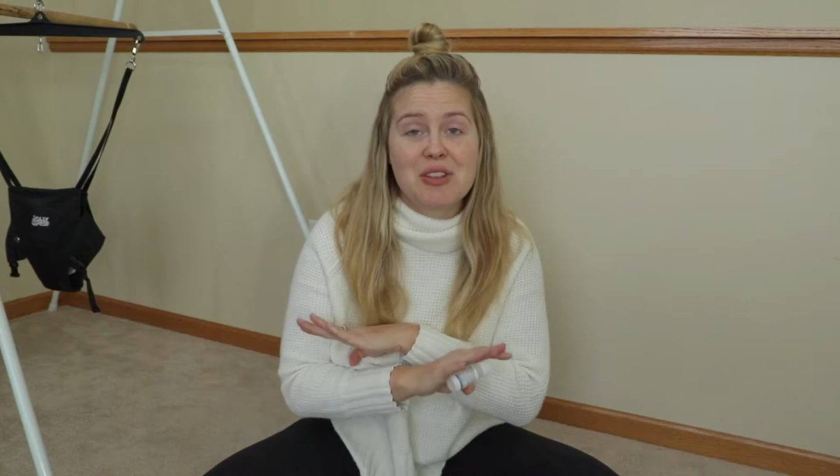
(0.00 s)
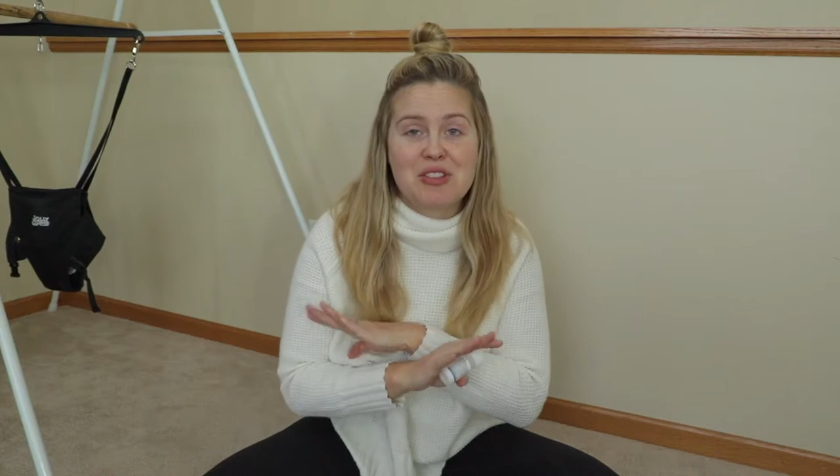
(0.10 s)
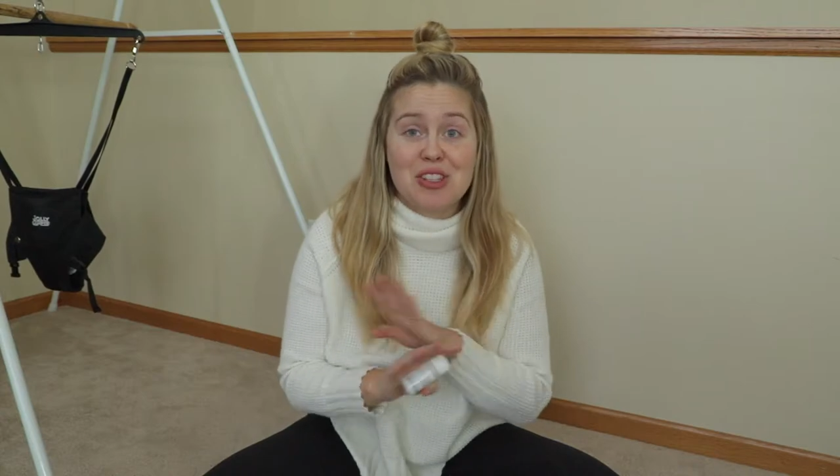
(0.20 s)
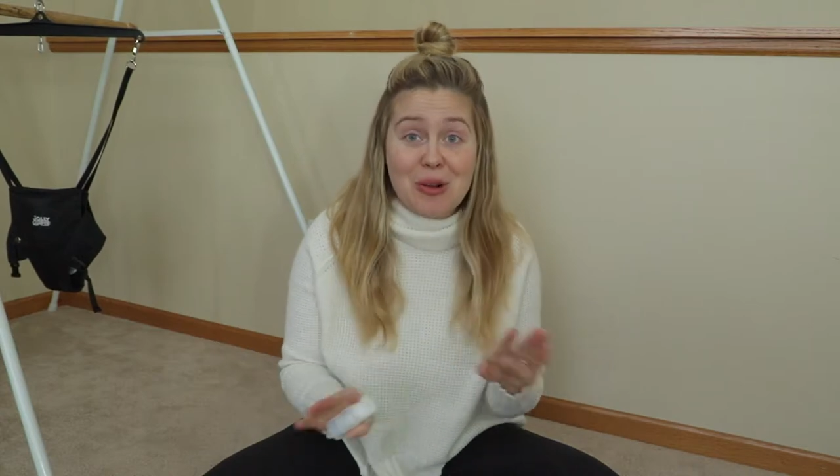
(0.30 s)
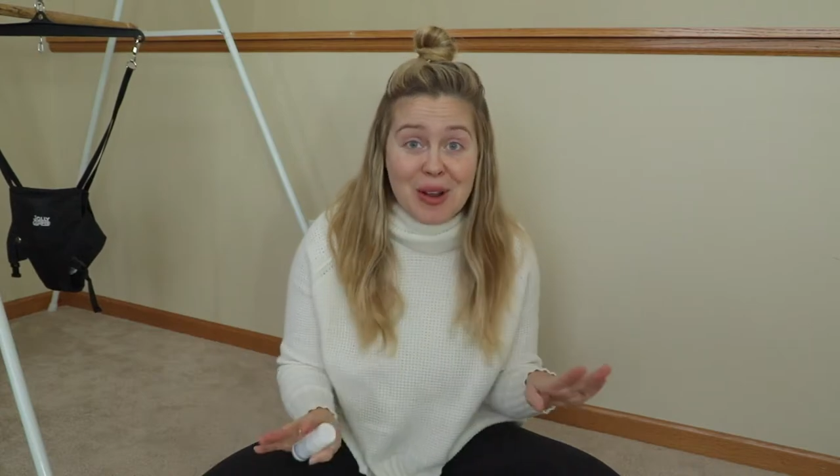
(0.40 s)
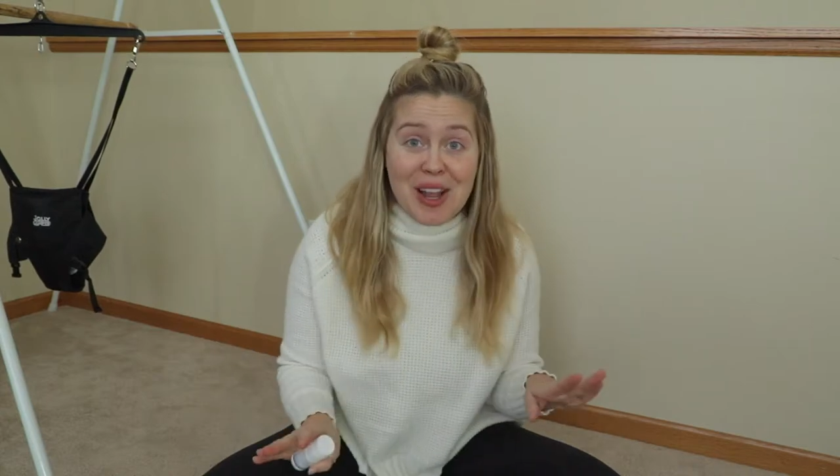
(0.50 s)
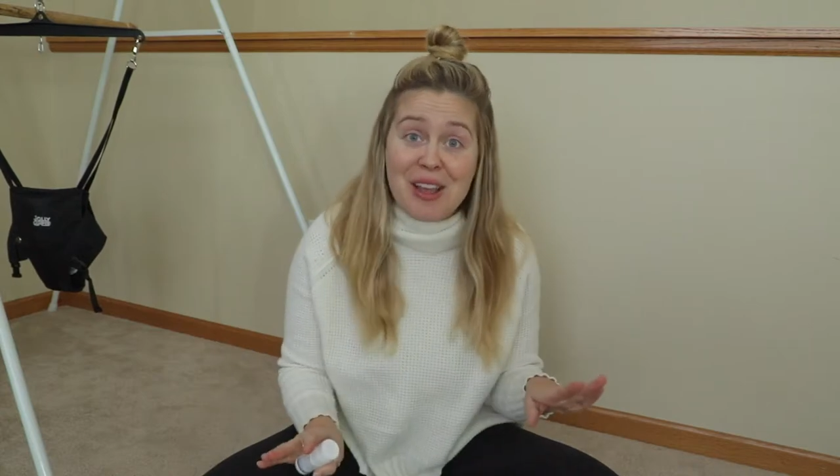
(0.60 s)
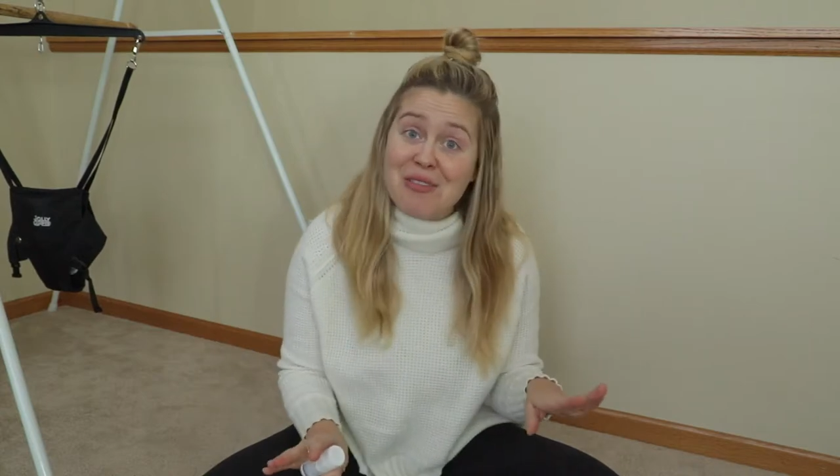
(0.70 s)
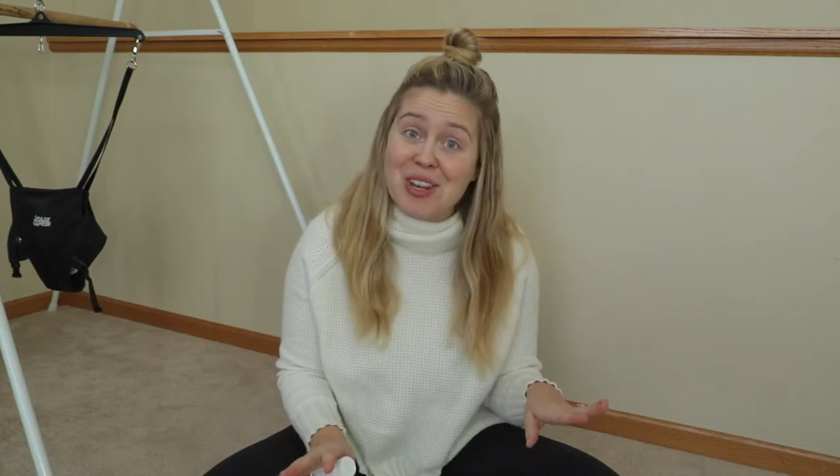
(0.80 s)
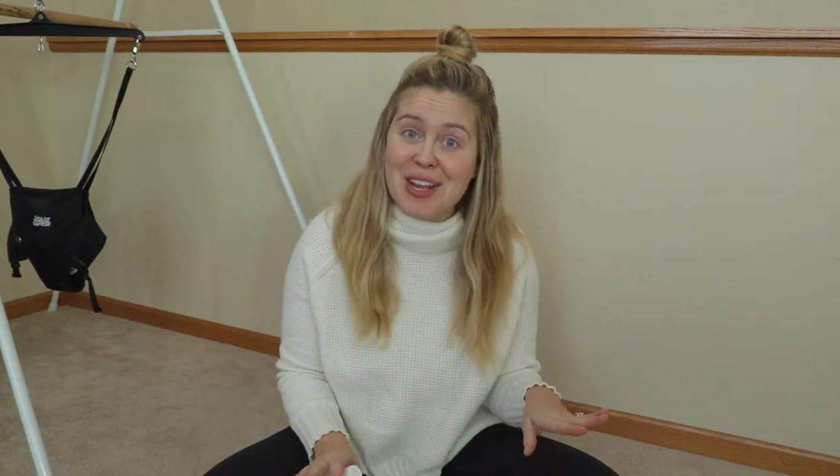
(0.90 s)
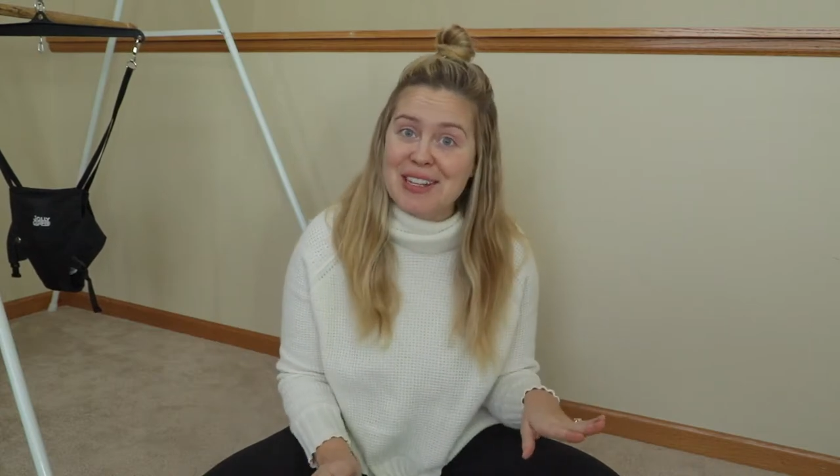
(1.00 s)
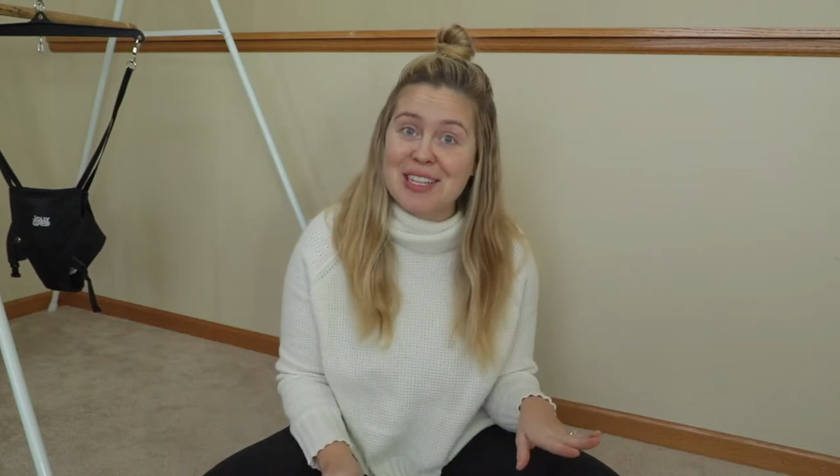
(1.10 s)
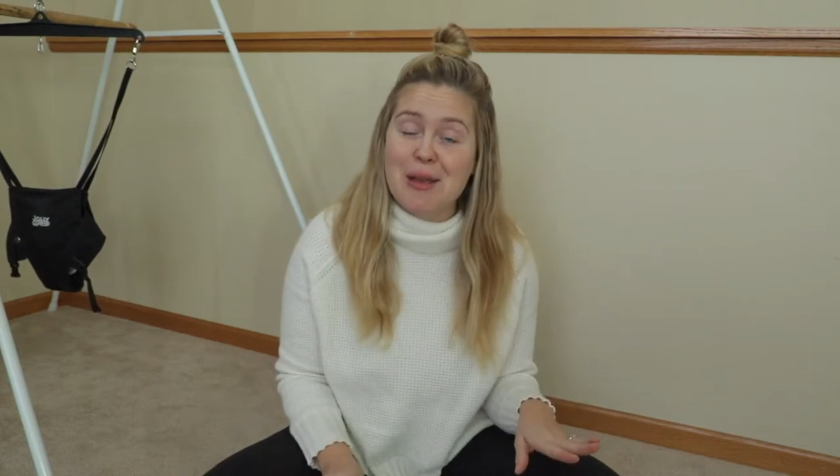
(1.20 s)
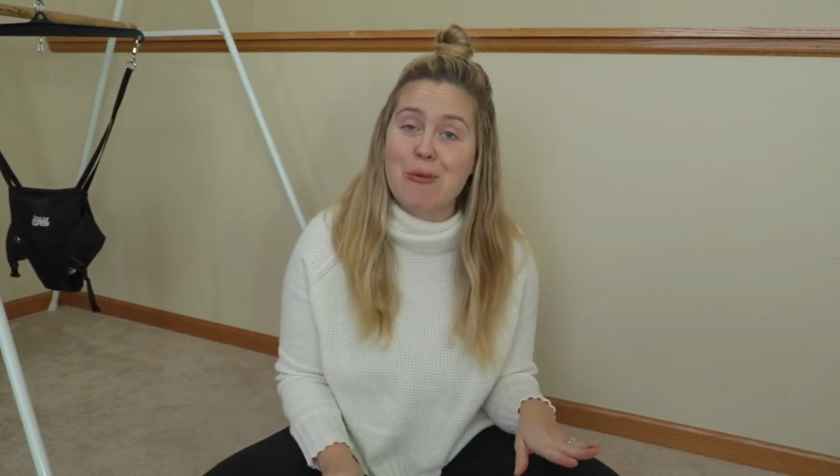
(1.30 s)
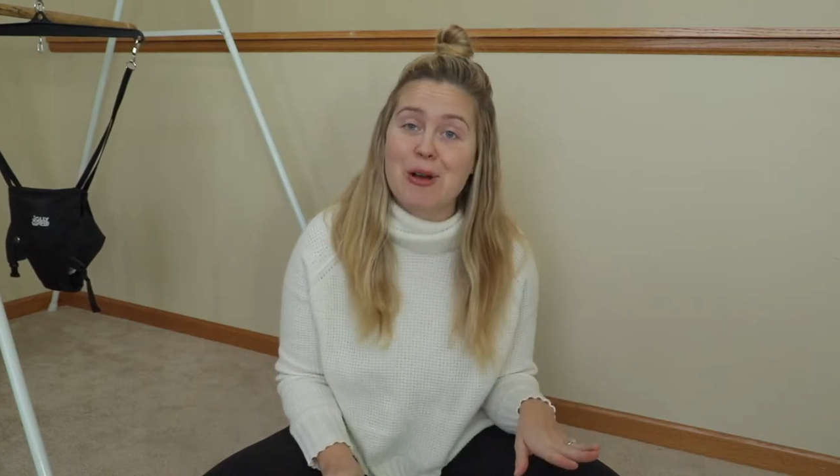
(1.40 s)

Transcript: that you don't wanna give the nighttime